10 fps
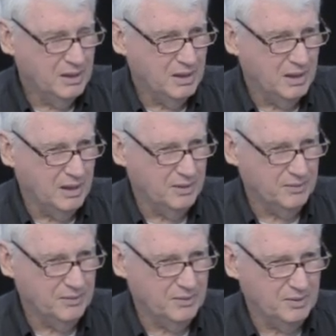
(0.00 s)
Uh,
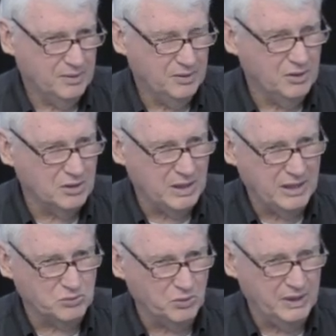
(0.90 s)
you know,
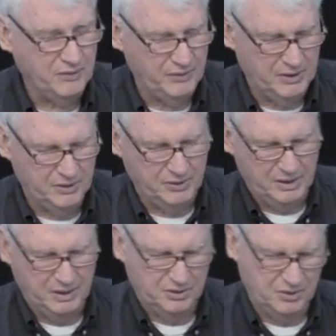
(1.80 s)
as we have entered
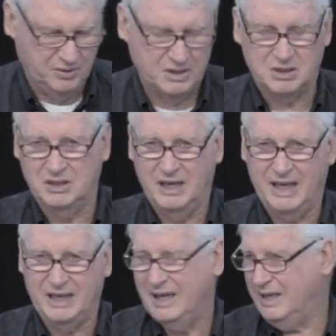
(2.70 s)
into this
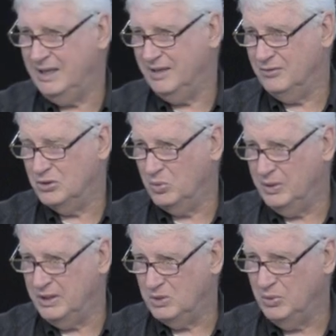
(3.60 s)
decade of the
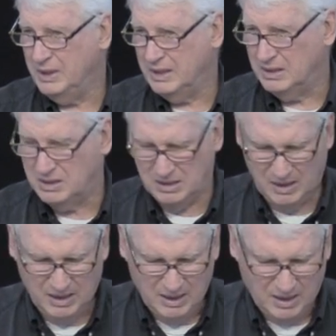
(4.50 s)
2020s,
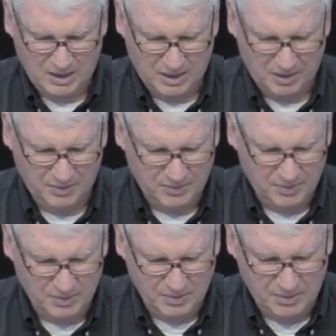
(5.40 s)
uh,
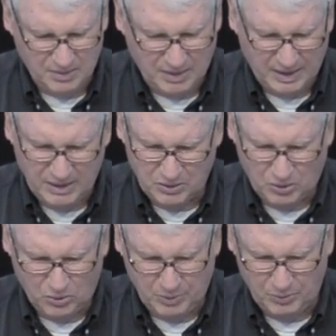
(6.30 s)
I know the
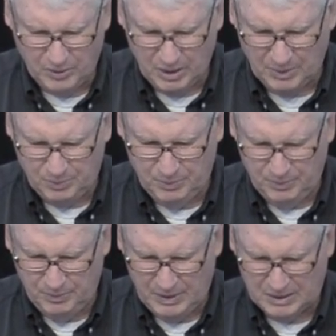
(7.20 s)
Lord really,
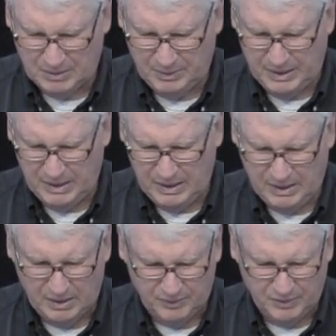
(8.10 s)
at the
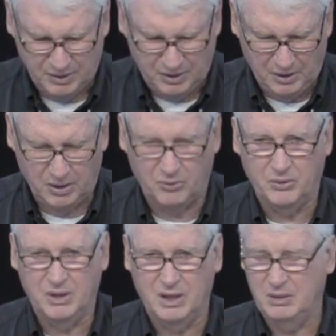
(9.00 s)
beginning of the year,
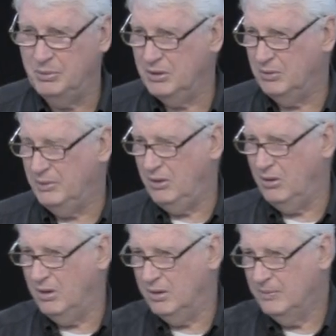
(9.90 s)
really put on my
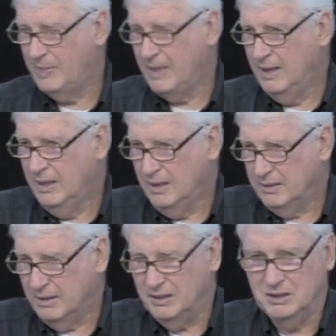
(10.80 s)
heart
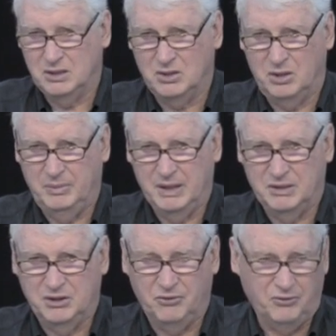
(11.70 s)
that this is going to be a
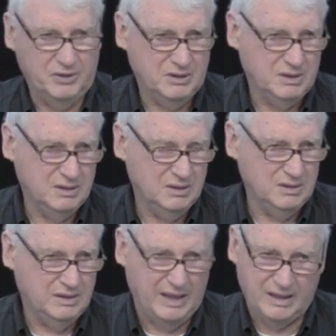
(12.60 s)
different
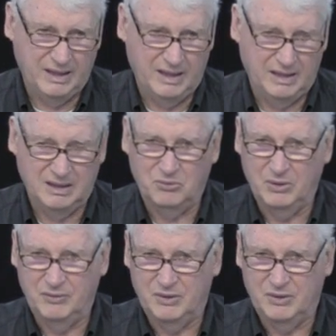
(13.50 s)
decade than we've